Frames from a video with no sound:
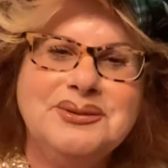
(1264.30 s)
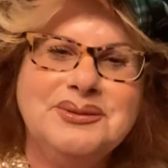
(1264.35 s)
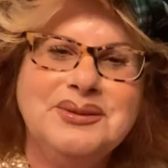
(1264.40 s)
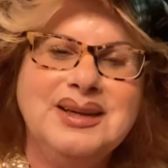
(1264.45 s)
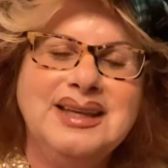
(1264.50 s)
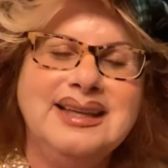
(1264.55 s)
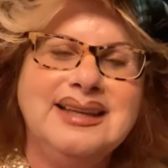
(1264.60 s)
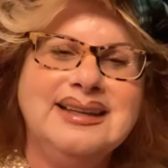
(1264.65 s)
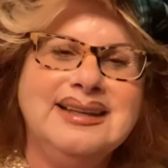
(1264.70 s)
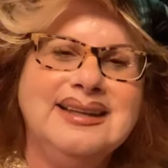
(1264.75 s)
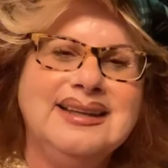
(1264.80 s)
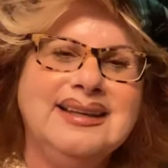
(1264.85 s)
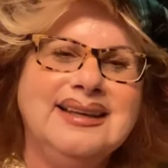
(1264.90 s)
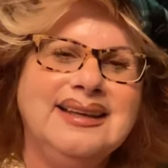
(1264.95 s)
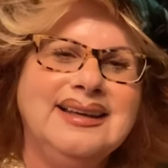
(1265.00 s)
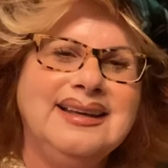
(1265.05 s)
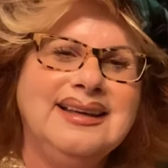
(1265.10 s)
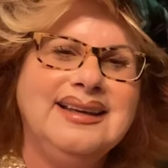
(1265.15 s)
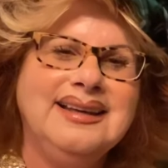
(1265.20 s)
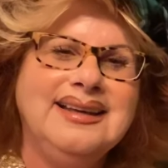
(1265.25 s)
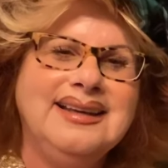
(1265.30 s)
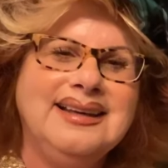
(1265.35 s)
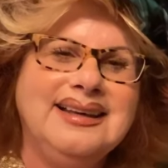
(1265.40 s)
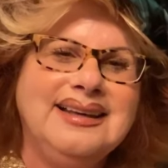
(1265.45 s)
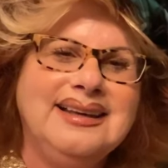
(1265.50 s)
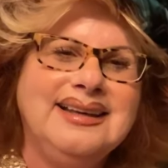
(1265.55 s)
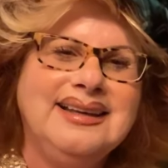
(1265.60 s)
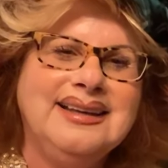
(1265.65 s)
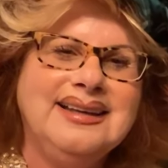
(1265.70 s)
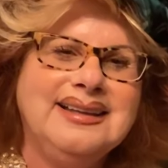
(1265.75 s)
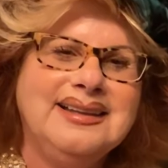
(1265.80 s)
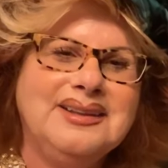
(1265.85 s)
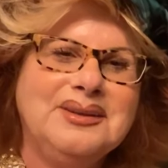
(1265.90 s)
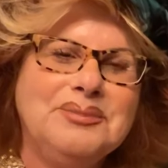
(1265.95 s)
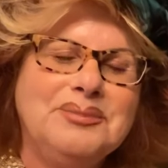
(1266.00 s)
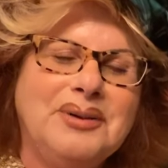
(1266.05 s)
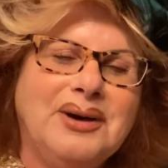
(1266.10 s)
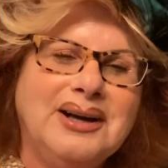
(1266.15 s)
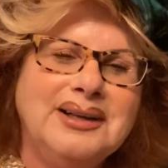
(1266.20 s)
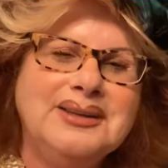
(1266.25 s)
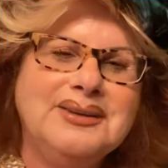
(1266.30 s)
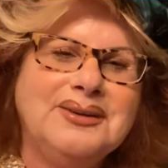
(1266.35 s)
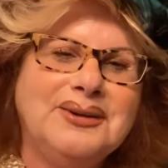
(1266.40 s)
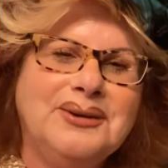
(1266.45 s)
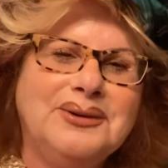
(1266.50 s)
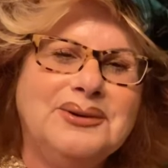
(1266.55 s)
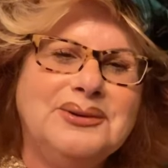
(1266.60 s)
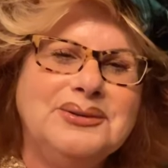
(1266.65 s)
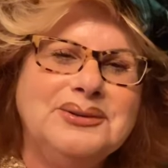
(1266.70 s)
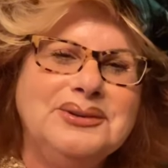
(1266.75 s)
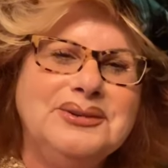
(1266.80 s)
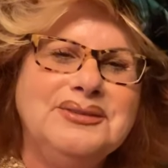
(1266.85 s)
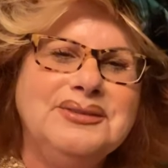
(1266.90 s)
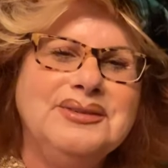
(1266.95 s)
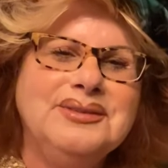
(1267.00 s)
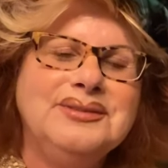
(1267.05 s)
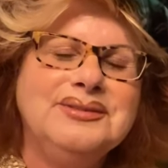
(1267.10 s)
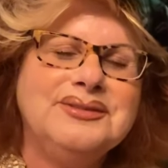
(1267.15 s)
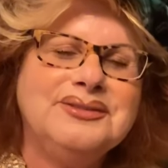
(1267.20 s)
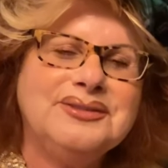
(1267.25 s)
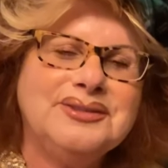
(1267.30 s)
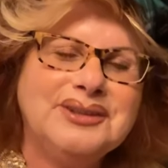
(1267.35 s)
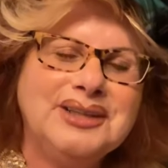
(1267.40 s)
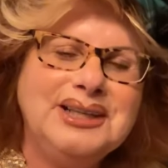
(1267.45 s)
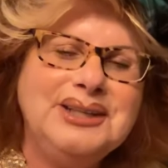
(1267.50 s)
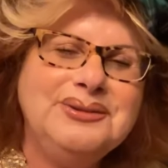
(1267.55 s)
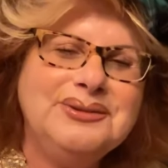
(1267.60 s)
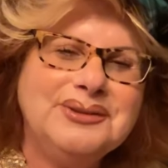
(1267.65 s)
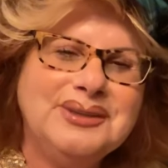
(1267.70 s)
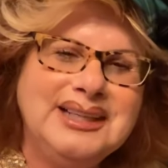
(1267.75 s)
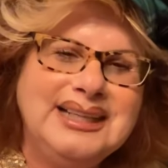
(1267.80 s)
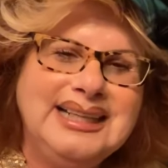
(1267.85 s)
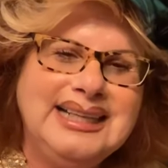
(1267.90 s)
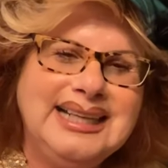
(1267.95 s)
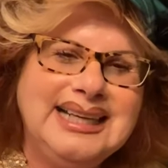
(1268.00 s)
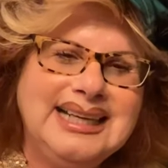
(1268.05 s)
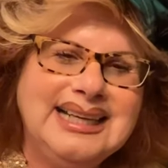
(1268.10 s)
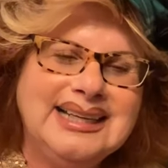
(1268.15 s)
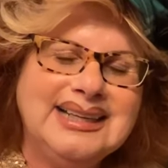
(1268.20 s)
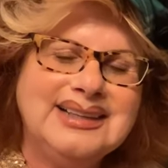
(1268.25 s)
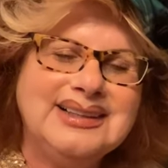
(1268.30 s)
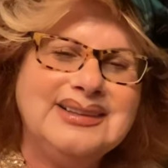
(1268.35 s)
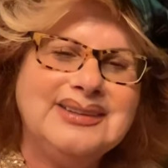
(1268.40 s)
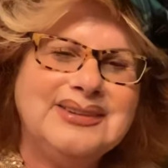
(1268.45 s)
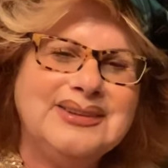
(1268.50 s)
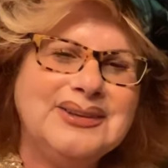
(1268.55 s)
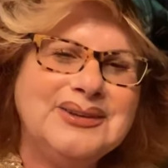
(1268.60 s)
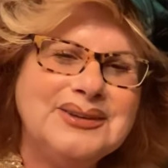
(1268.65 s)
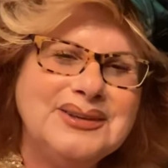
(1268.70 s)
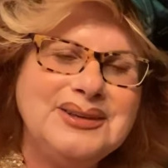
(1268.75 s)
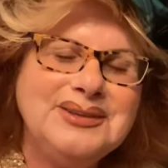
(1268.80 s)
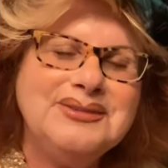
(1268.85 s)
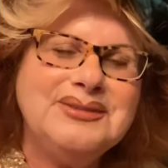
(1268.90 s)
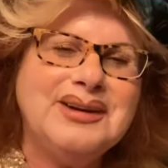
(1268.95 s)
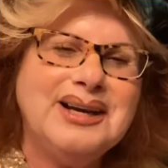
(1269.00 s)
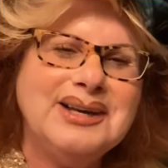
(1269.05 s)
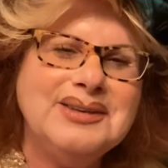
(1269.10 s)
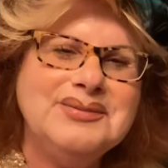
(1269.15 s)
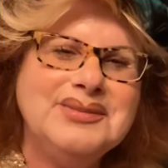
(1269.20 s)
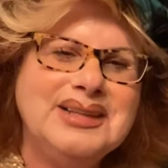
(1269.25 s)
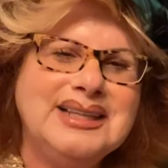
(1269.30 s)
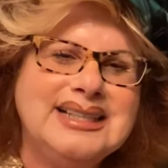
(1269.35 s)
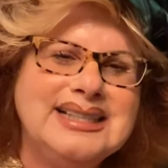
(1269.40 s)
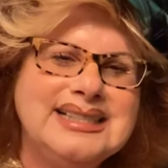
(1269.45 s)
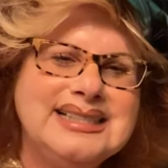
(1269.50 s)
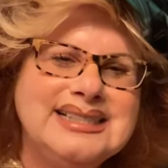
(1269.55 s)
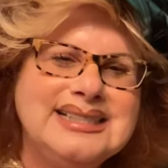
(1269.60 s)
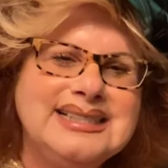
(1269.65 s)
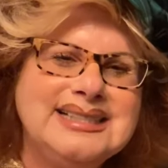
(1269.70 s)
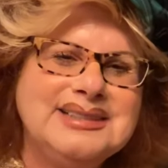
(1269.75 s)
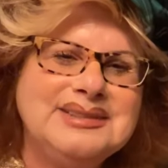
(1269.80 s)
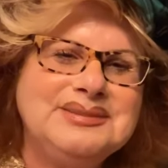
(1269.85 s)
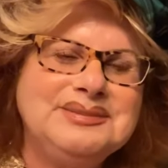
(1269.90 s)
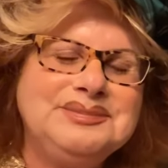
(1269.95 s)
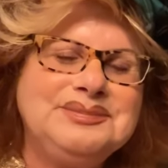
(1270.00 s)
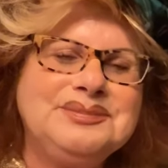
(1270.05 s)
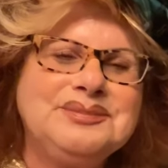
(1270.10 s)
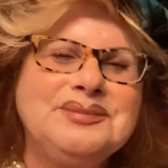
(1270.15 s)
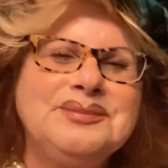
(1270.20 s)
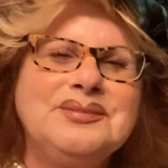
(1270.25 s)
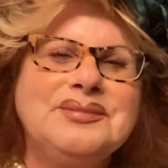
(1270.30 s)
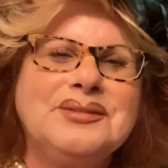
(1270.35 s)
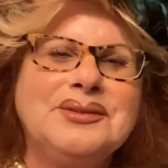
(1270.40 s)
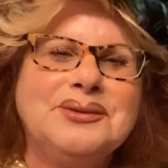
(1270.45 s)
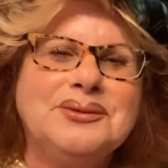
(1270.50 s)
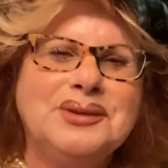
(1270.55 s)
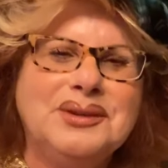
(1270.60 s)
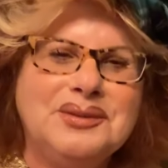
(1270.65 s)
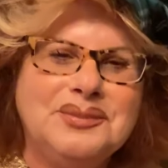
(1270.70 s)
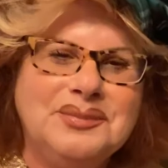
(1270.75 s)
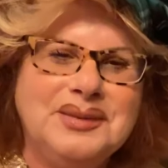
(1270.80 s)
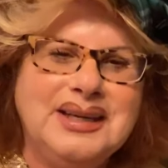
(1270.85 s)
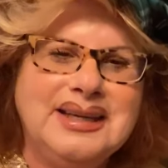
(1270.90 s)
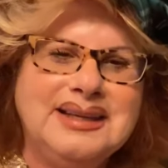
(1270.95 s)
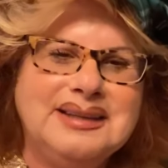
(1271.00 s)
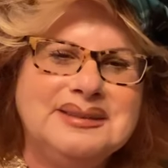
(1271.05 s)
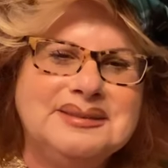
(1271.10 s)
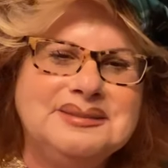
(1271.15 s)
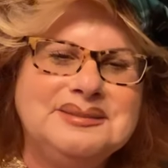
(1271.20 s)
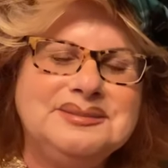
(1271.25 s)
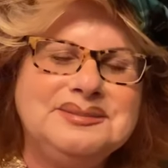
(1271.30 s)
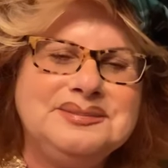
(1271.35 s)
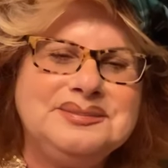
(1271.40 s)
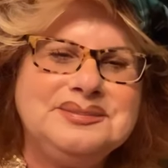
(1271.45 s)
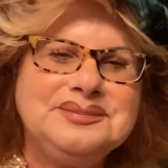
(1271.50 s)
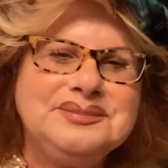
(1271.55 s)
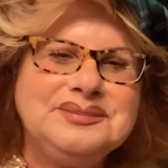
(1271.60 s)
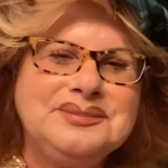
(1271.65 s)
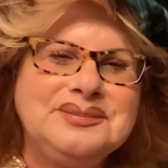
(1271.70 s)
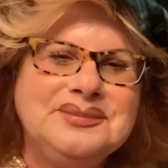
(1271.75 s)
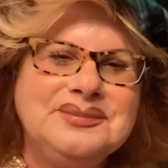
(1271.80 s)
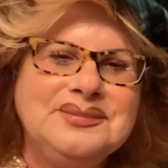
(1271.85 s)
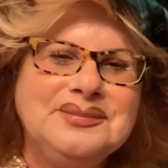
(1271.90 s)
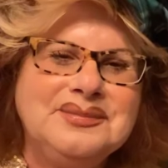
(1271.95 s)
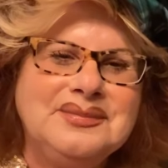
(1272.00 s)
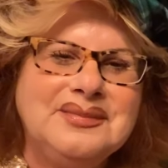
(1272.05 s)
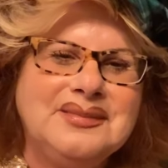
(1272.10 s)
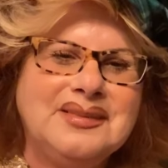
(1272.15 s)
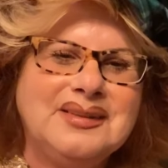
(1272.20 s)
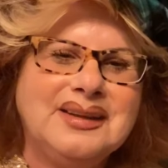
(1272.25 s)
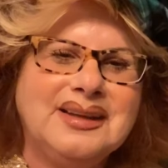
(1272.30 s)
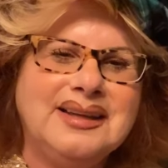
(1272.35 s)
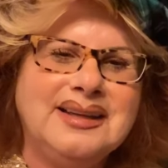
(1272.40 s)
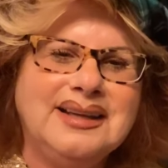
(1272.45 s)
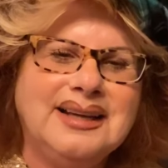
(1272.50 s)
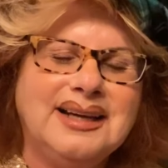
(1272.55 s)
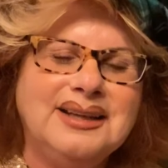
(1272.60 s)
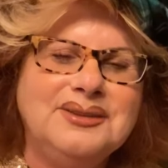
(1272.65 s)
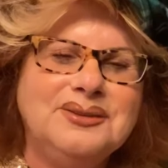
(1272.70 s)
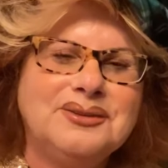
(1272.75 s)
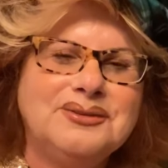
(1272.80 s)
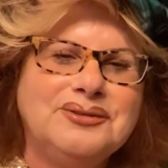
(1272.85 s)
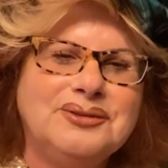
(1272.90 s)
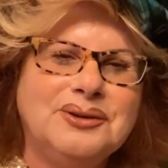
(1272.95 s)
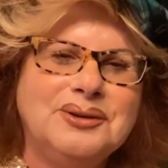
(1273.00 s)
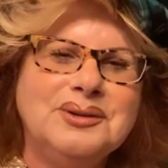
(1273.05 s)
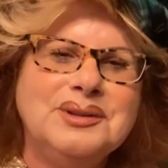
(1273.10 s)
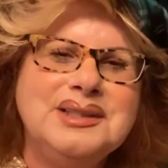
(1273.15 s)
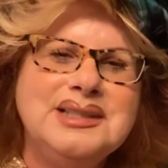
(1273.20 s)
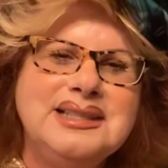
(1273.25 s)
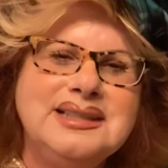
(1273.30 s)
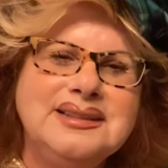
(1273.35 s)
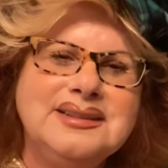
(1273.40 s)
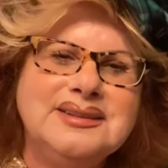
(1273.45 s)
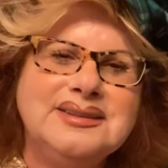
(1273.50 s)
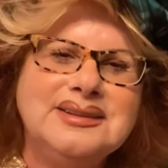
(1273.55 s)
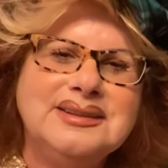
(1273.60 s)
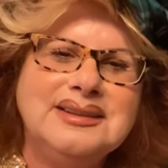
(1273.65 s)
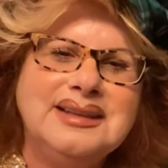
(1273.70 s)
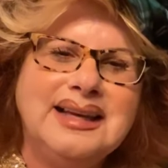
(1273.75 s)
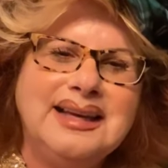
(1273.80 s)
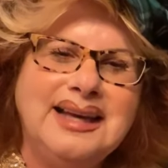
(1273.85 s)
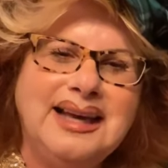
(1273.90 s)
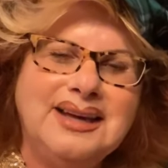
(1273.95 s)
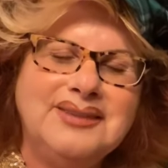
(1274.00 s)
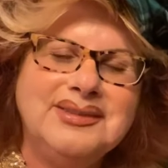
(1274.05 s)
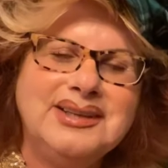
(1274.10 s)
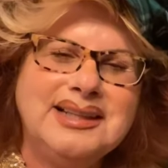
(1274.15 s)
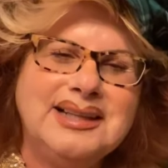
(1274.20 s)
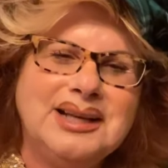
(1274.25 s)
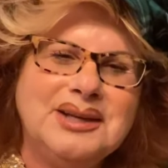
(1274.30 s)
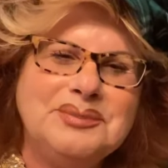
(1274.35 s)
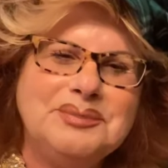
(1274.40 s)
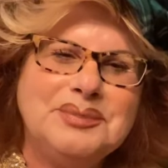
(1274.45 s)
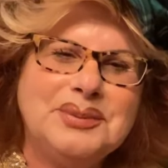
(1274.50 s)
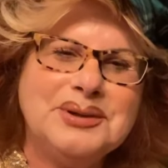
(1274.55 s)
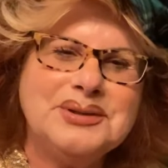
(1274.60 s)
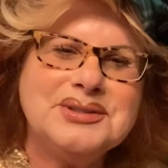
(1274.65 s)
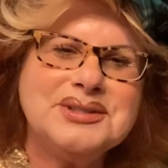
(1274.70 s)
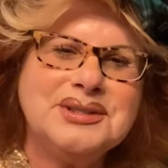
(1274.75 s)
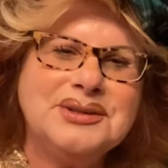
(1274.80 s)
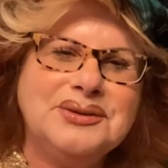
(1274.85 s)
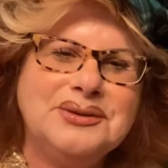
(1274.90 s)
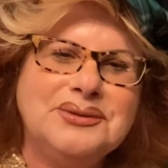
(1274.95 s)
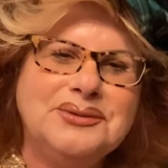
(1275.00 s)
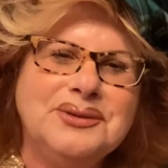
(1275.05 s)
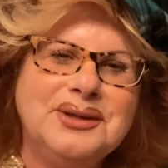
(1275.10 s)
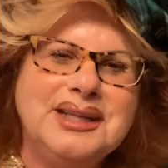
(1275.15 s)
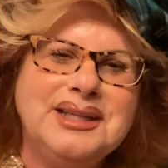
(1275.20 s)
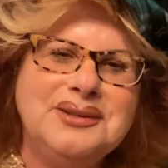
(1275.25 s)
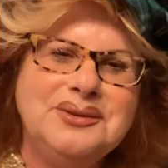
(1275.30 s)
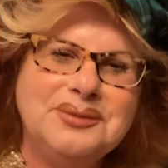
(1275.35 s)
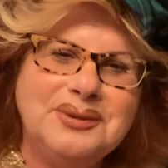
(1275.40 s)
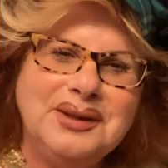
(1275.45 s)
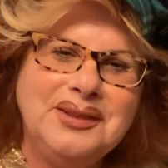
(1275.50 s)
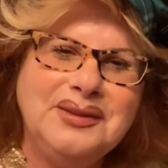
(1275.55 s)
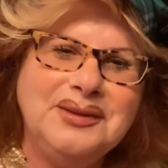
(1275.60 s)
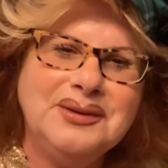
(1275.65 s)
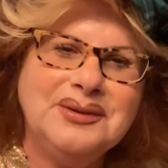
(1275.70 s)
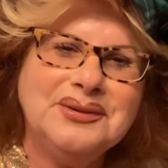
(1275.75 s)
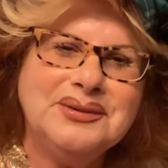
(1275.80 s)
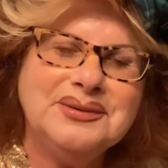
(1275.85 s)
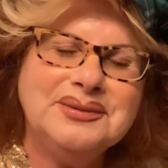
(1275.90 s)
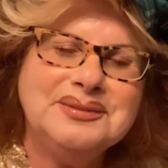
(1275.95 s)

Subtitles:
win the Pot of Gold free reading, 35 minutes with me. And I look forward to having that personal read with you.